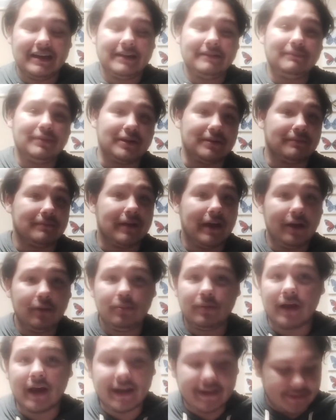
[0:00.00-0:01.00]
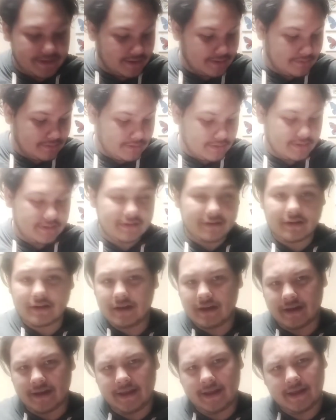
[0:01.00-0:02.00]
but I would like to
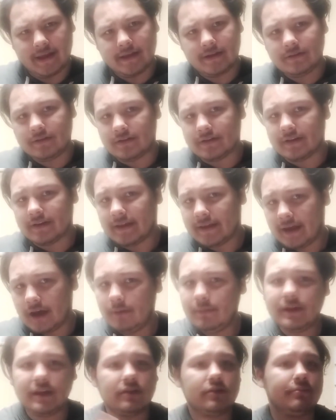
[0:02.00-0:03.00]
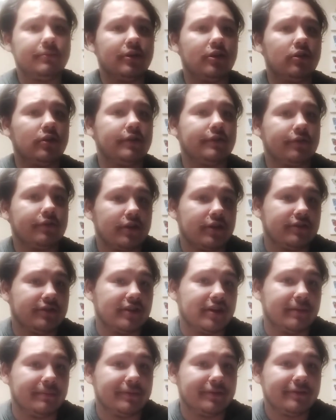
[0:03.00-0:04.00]
and help me get to my goal of 30
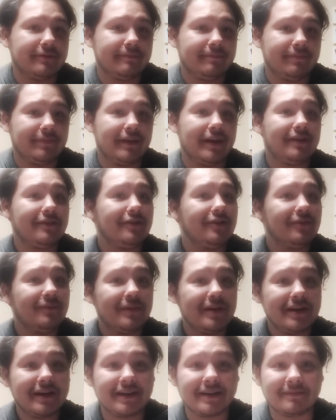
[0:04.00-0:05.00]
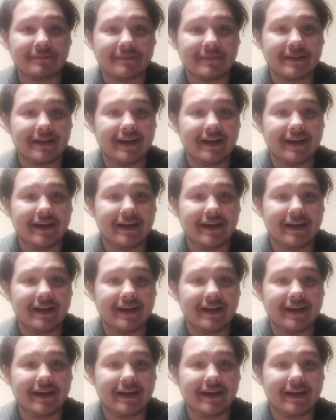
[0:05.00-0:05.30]
subs. I don't know why.